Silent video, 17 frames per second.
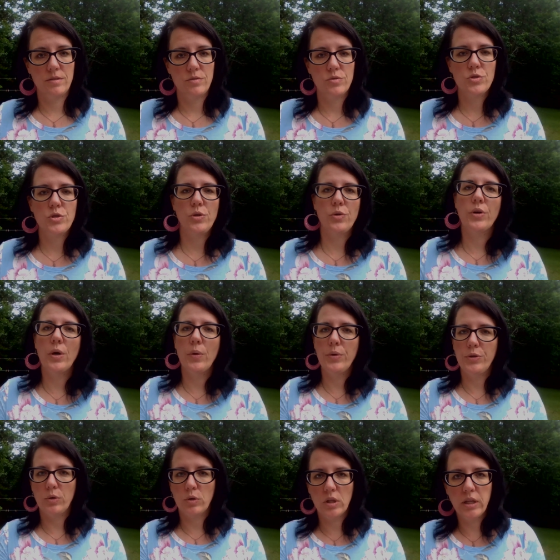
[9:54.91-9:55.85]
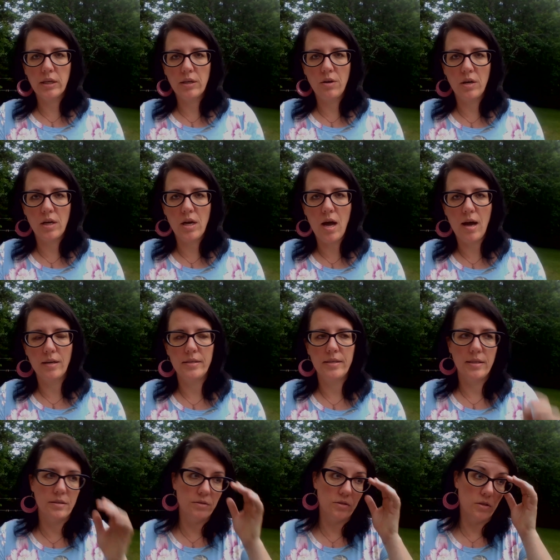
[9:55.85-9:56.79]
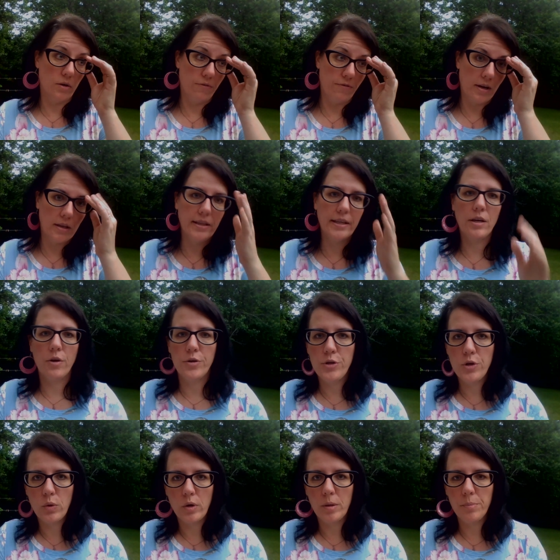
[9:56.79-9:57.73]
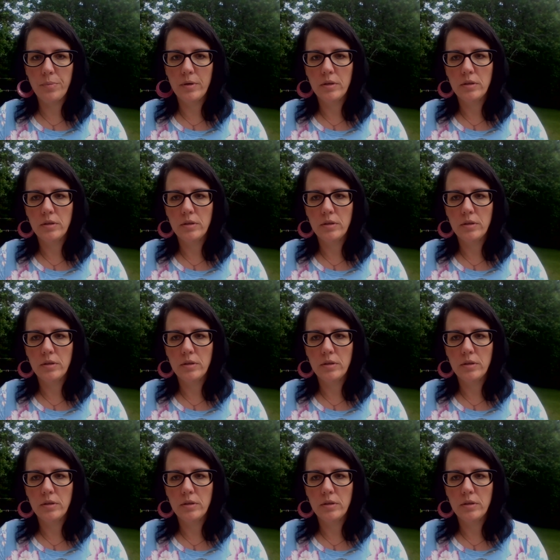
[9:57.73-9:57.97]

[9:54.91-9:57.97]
So you'll go and you'll click on a continent. So if I click on Europe,